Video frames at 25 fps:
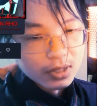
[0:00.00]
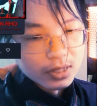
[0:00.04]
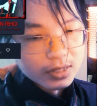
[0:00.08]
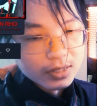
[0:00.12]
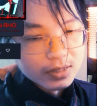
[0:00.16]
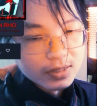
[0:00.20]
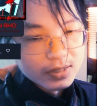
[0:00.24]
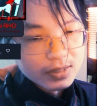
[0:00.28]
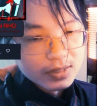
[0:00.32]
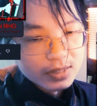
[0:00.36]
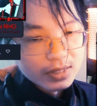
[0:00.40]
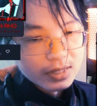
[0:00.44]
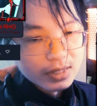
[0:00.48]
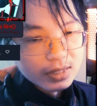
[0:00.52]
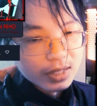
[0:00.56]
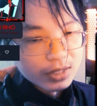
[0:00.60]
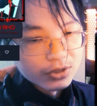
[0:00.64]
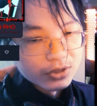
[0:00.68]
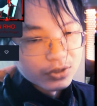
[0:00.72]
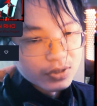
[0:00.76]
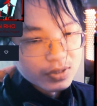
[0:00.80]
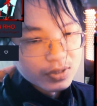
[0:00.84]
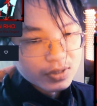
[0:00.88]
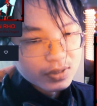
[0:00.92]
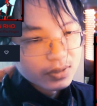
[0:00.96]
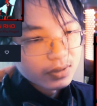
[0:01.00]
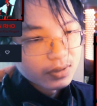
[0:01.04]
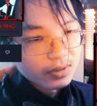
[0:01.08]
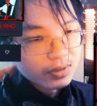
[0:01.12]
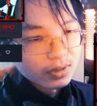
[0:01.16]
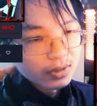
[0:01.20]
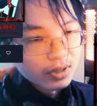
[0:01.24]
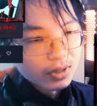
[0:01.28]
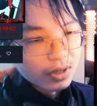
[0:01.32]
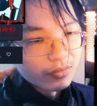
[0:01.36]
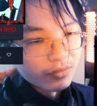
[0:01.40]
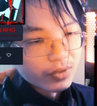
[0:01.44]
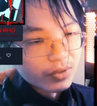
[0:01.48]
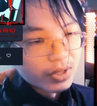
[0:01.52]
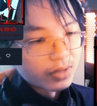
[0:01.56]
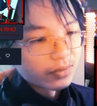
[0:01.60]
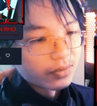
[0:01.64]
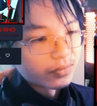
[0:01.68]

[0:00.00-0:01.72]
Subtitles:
scene. I just got rid of the